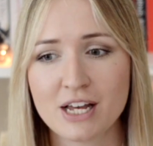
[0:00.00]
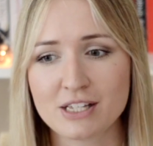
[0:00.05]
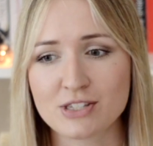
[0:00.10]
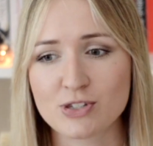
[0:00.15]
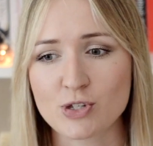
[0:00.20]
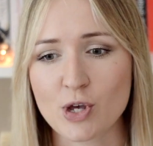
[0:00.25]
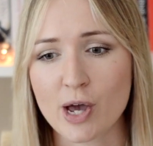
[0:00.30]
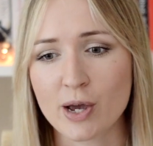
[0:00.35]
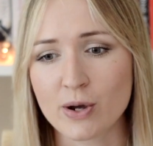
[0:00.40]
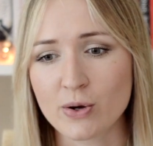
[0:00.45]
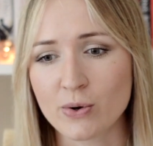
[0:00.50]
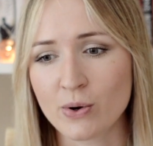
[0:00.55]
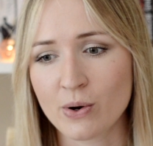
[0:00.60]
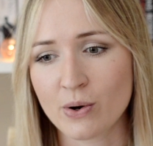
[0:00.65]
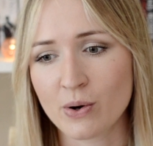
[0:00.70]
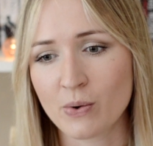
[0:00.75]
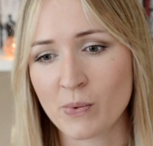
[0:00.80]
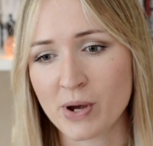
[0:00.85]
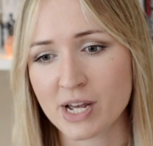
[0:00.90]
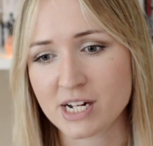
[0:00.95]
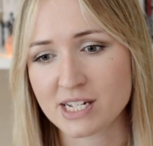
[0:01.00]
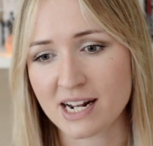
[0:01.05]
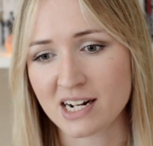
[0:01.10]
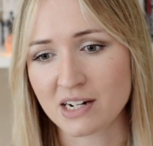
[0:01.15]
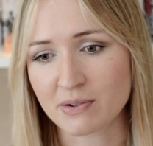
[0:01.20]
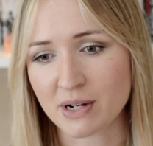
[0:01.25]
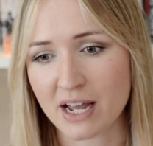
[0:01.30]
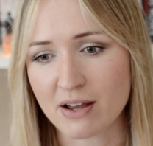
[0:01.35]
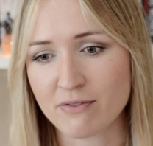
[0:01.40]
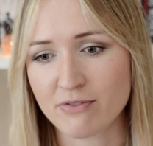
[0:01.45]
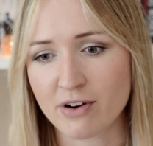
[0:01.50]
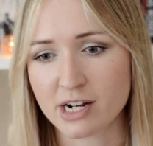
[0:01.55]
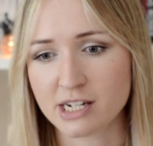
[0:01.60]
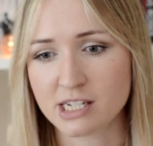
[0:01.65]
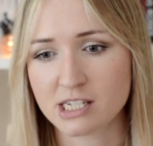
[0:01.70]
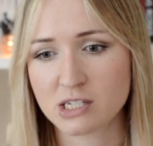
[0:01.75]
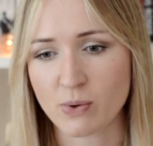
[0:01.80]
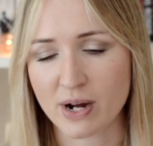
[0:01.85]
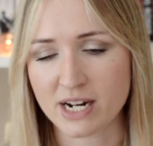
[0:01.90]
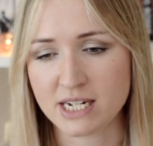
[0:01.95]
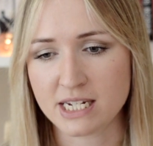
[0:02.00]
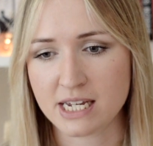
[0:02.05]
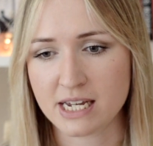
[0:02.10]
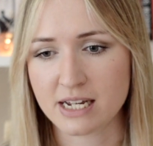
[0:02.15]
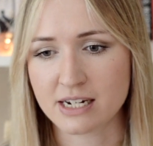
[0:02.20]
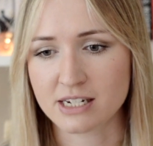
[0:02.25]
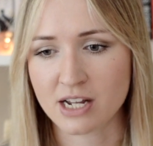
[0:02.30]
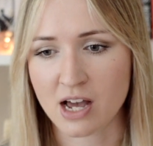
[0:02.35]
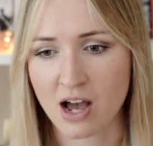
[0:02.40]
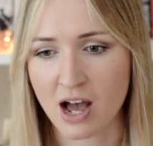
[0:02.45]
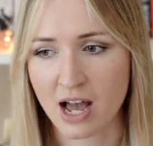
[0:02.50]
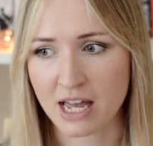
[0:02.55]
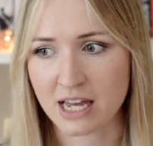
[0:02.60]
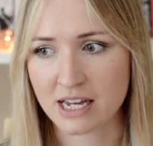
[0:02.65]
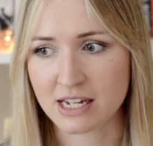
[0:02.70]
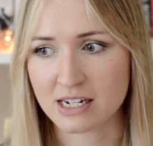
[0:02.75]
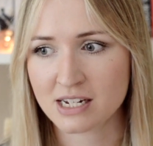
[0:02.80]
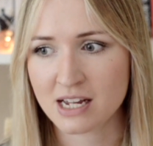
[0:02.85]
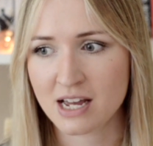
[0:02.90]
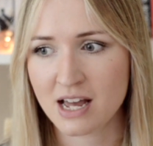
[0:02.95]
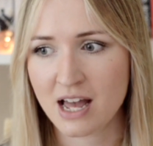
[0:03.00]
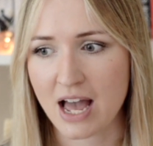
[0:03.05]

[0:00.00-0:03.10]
so we just ended up getting very sweaty and tired.